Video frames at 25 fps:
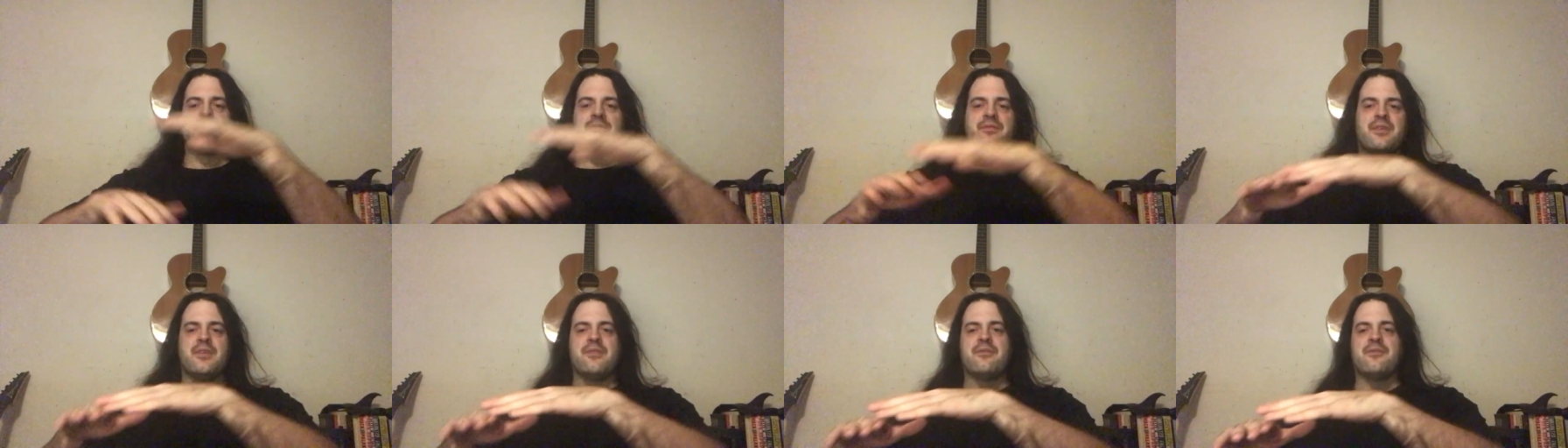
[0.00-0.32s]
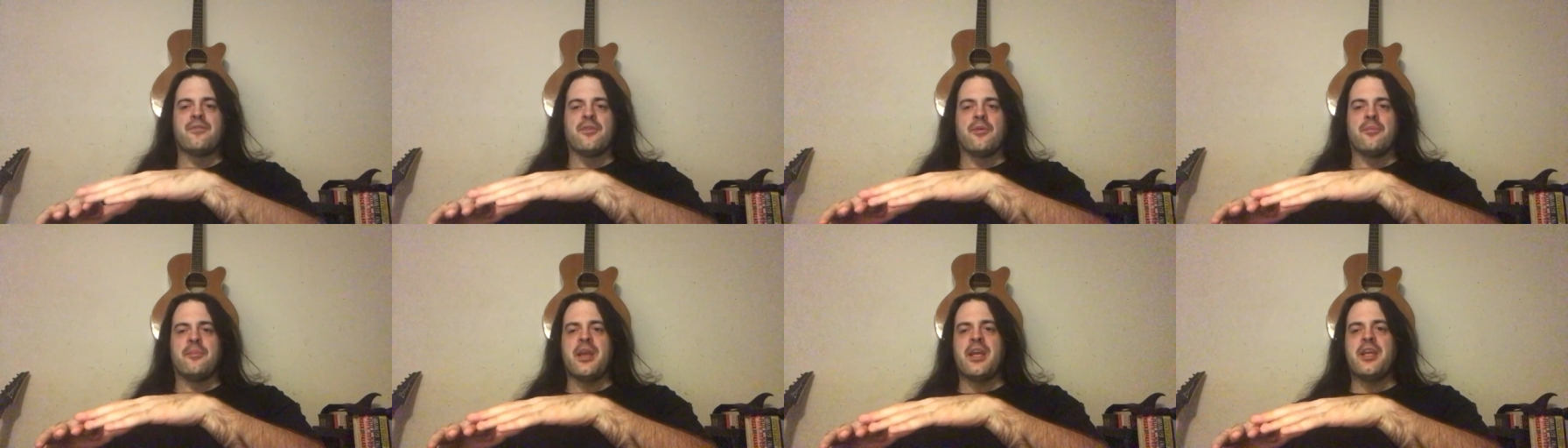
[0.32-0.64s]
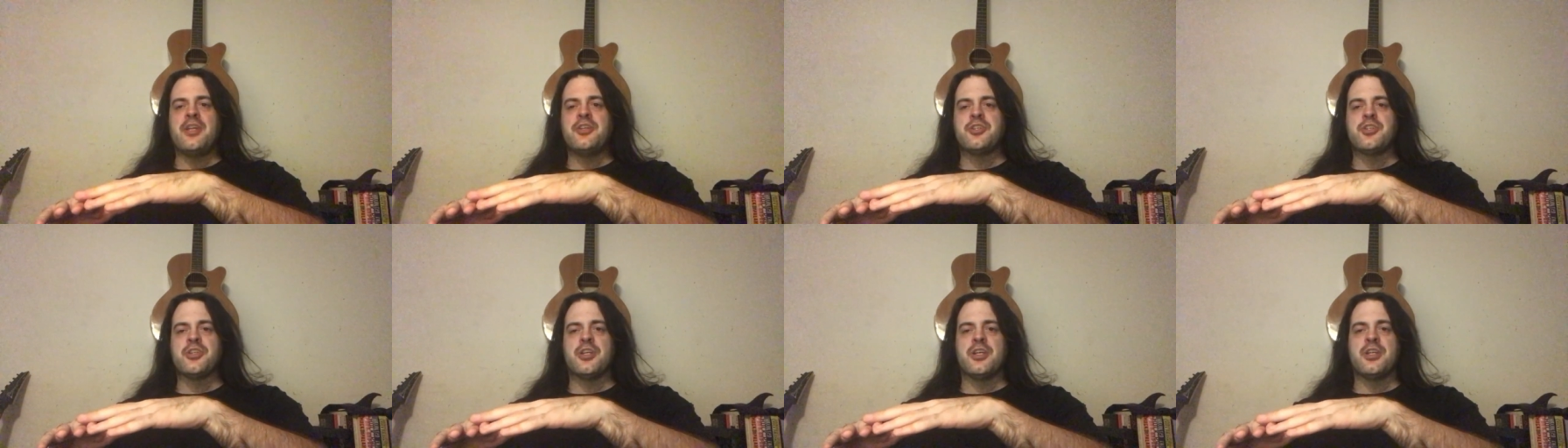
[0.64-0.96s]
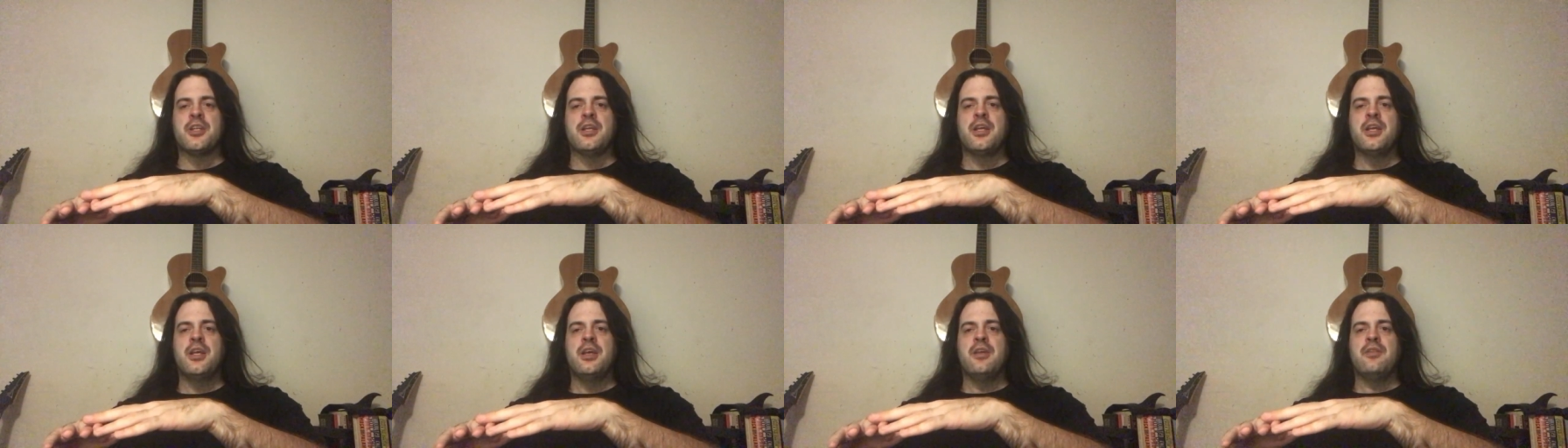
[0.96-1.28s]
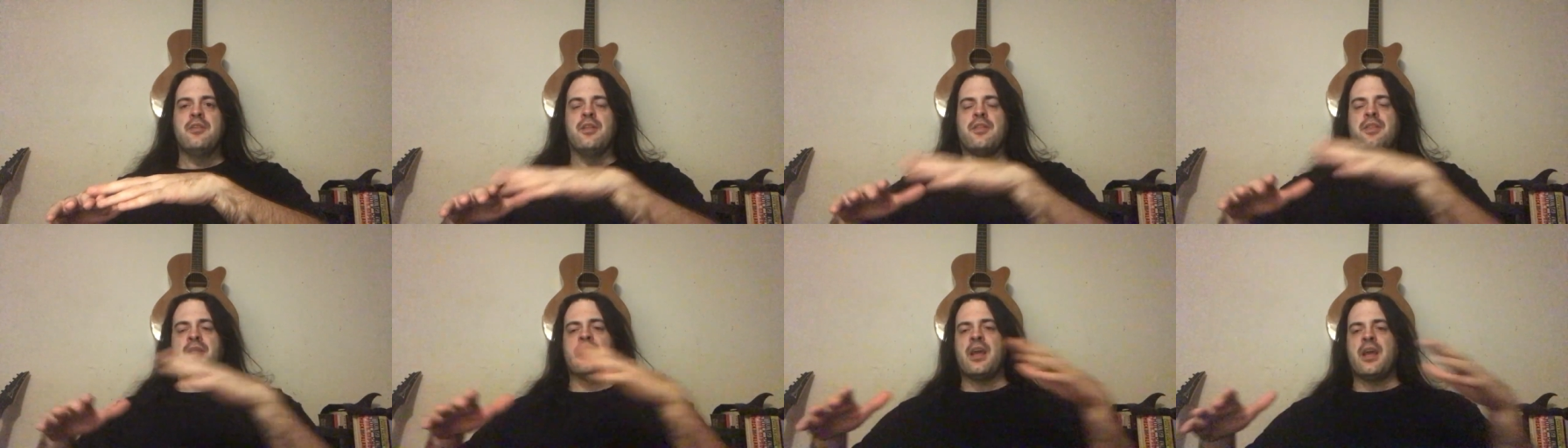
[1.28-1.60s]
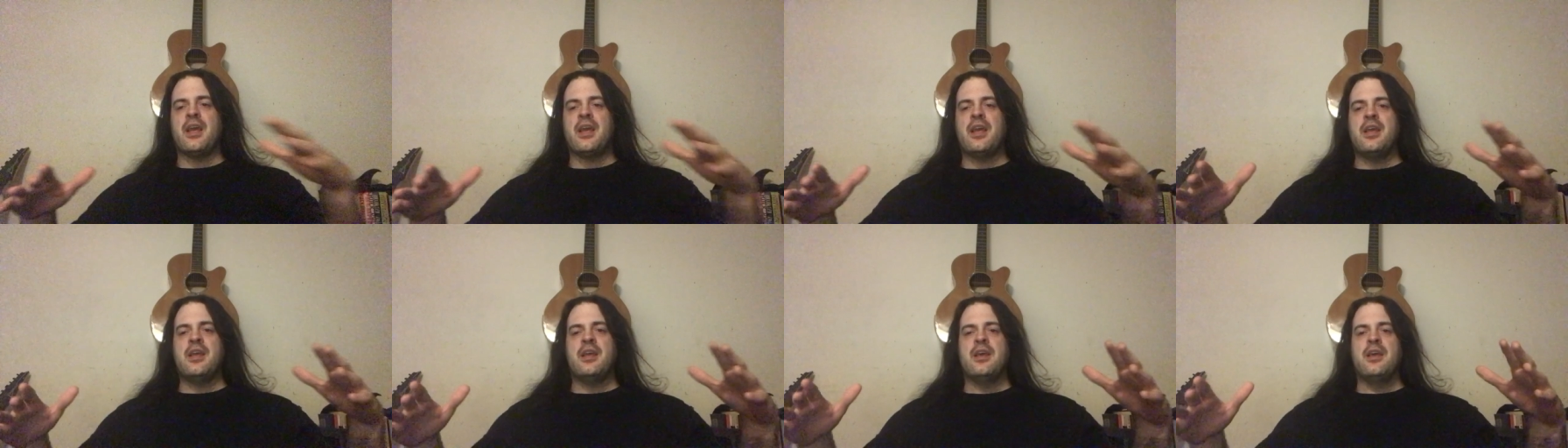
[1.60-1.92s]
of information that
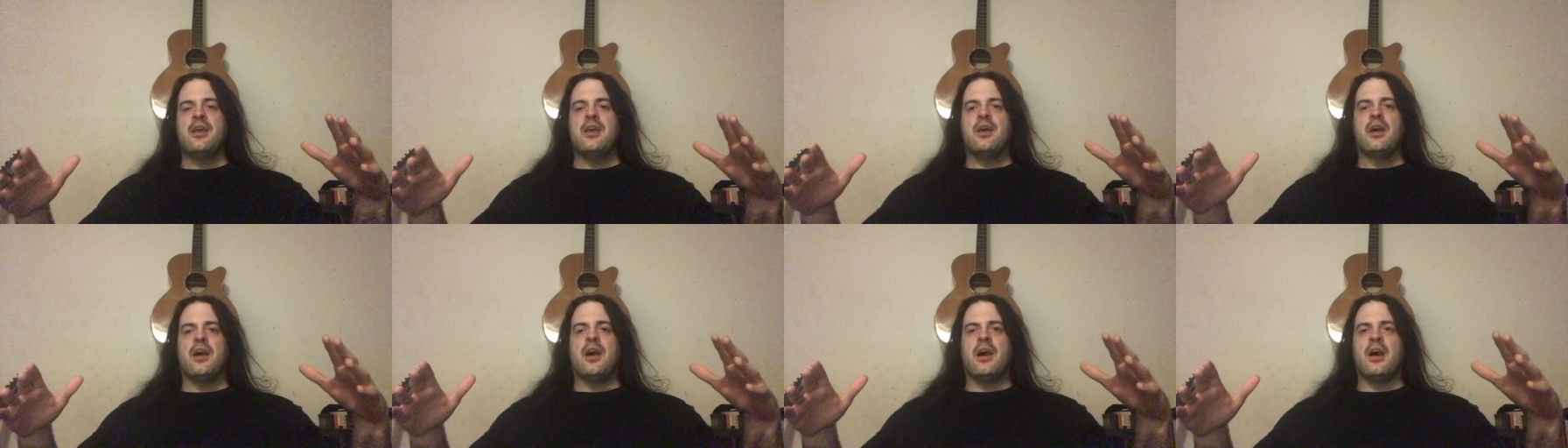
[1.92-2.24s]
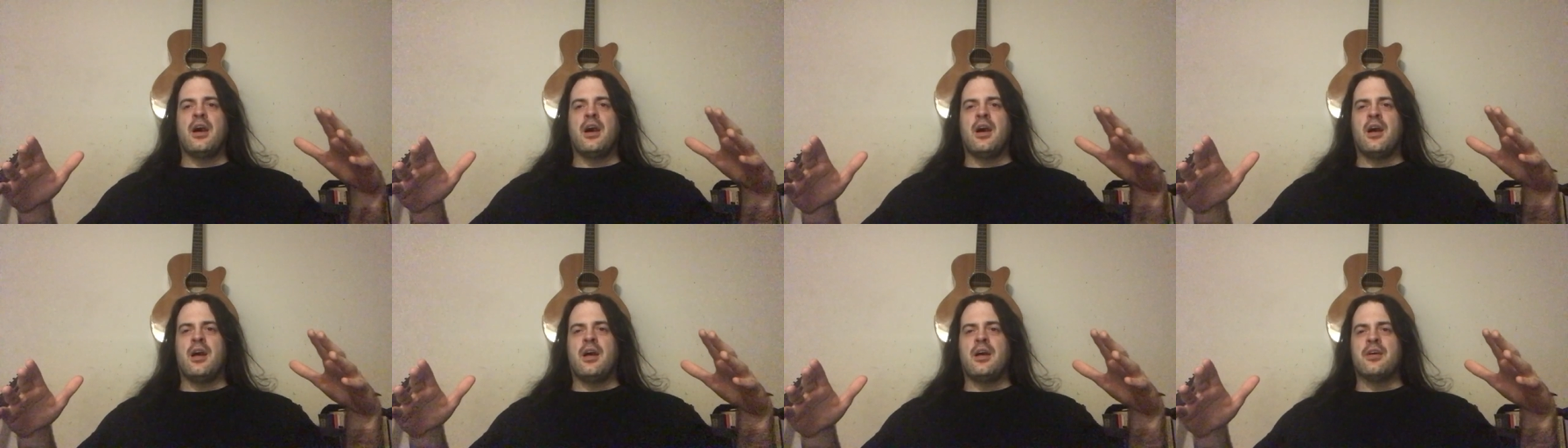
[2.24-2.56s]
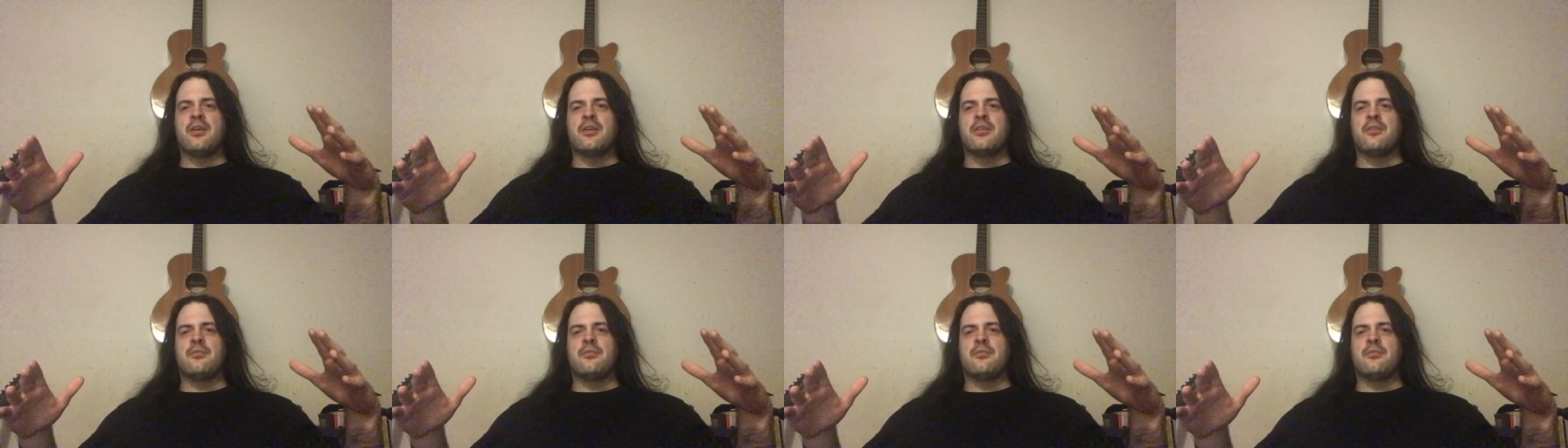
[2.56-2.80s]
they, uh,